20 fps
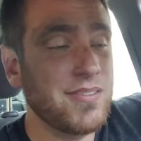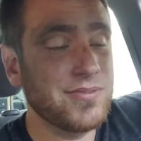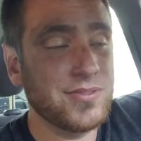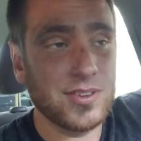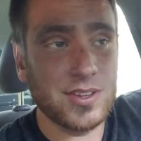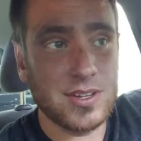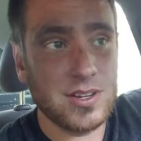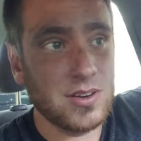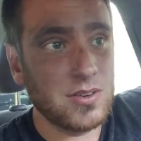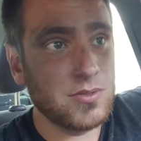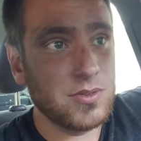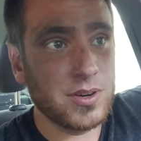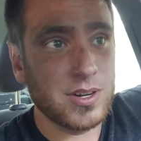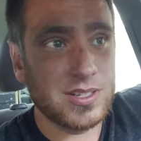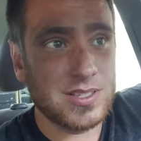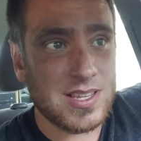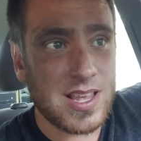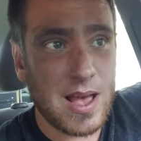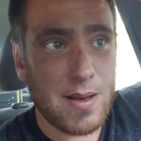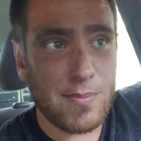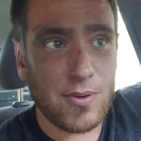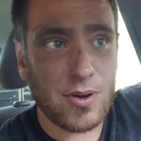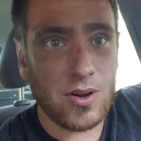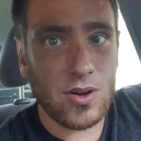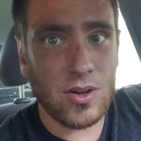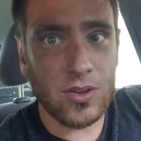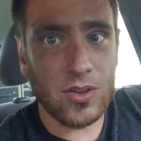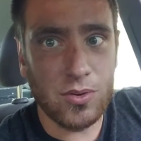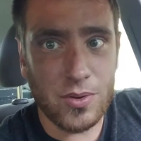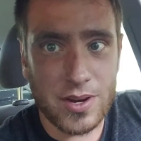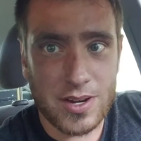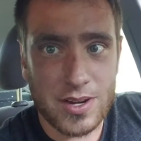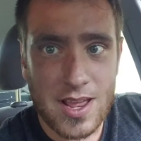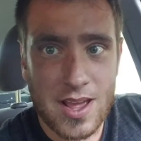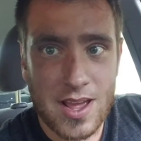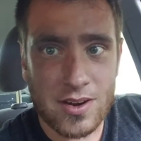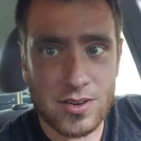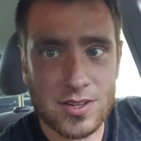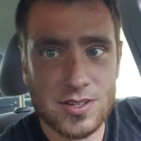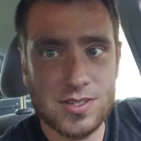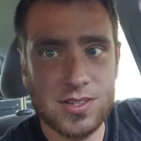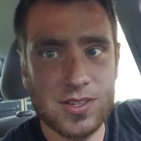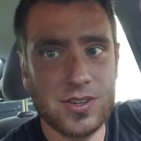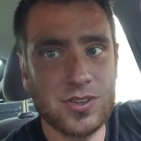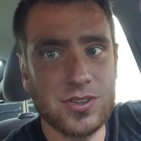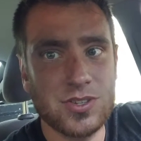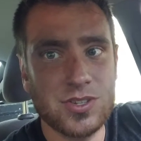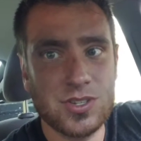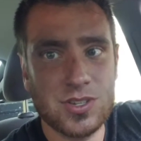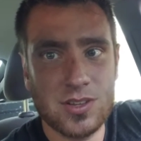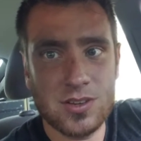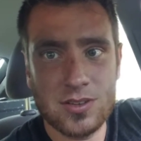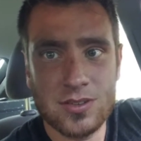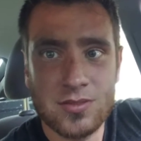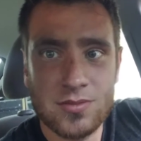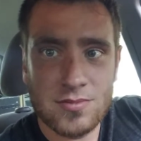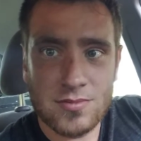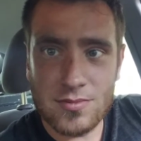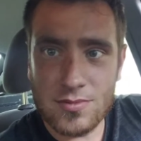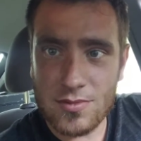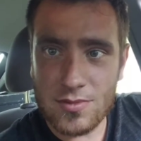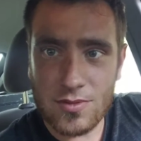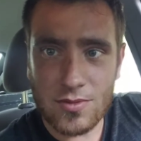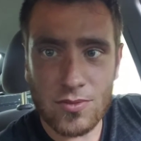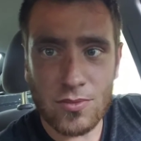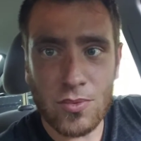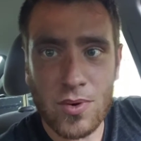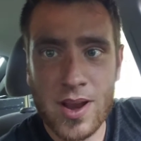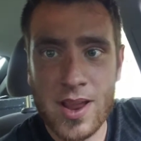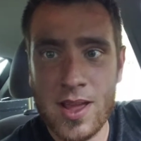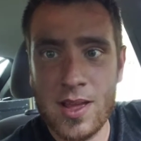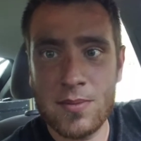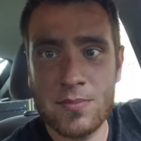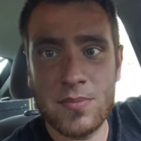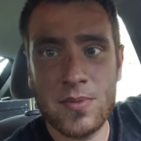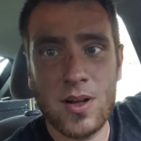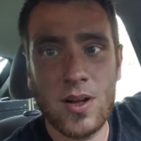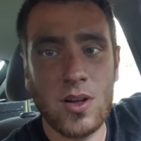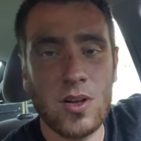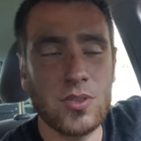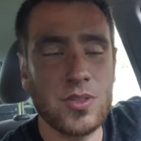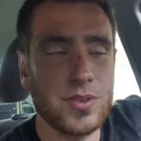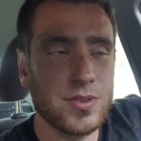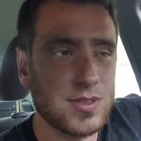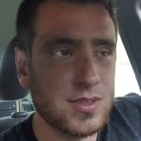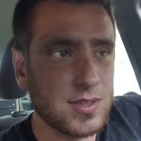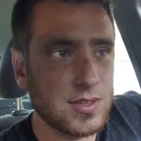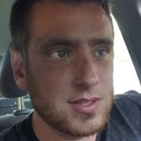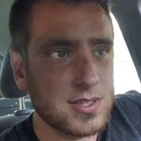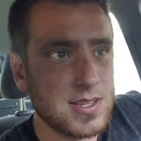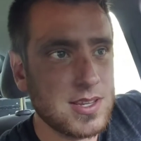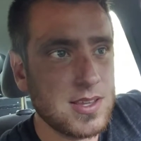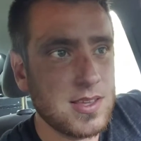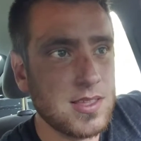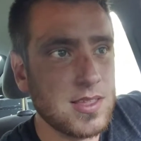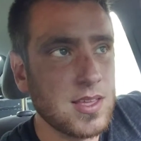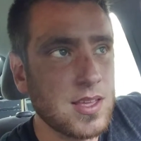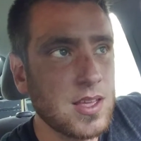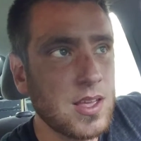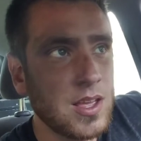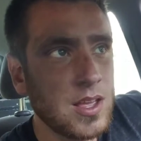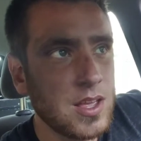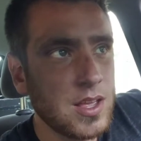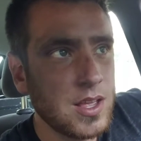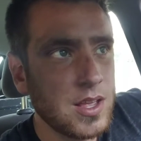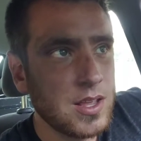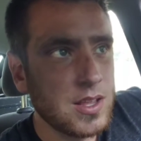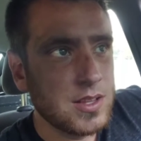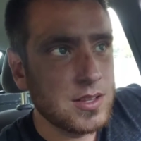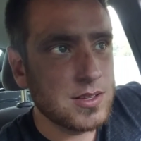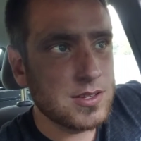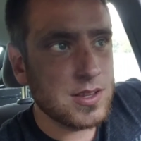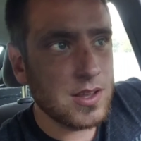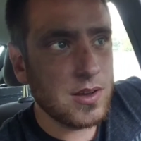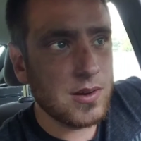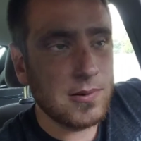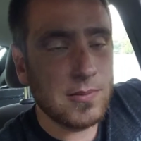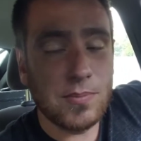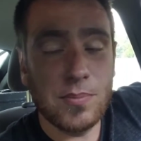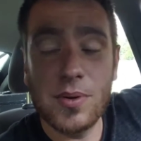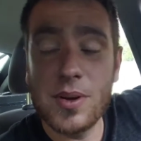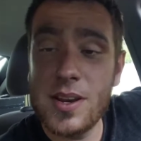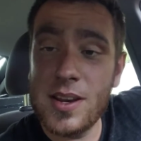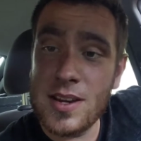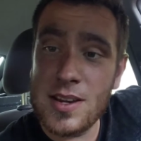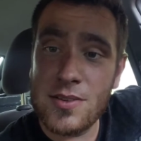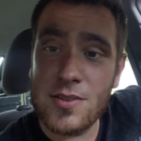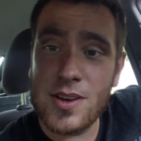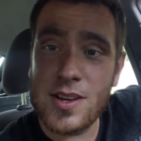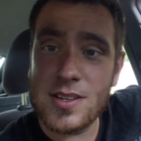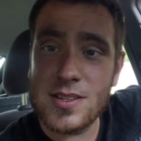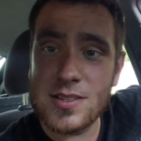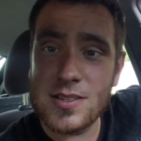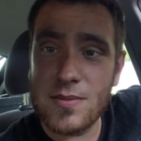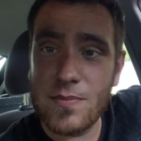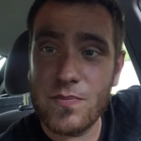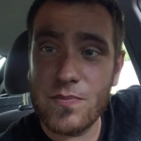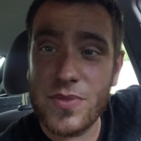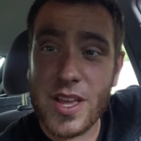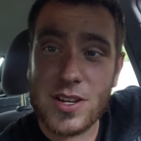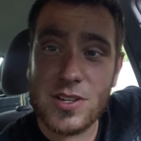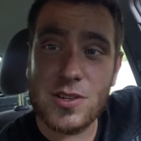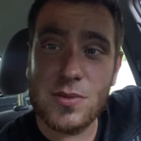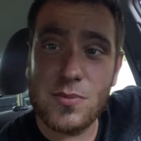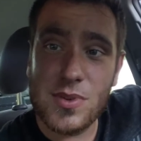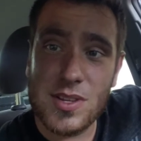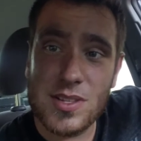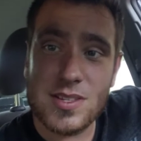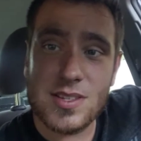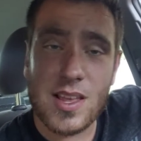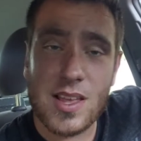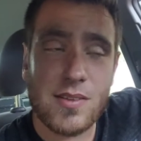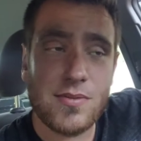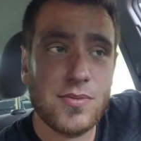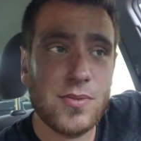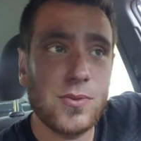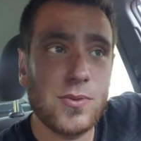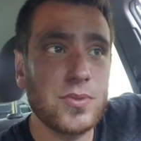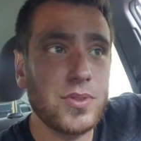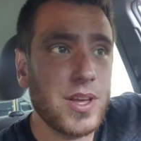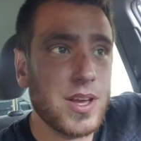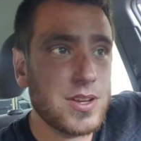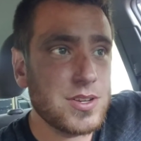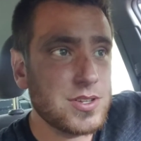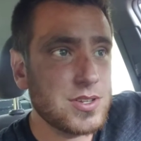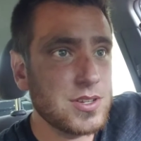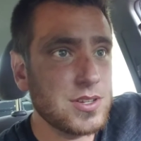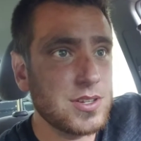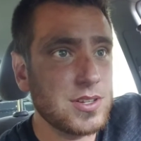don't want to tap all the way down, because then you're just going to ram all those little teeth. So, but anyways, that should be insightful. That should